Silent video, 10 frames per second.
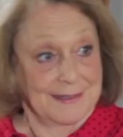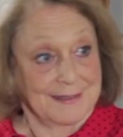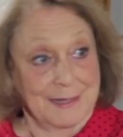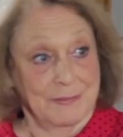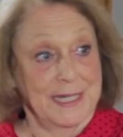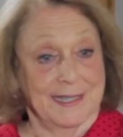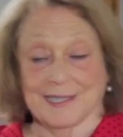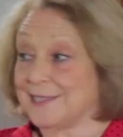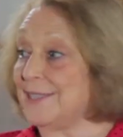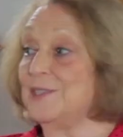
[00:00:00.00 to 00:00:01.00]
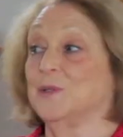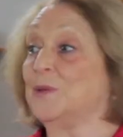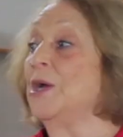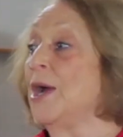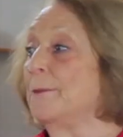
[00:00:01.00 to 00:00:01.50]
Let me not, you know,
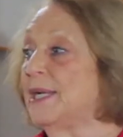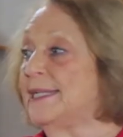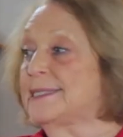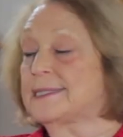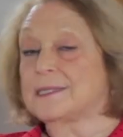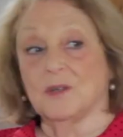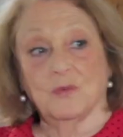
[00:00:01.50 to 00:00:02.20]
but it's so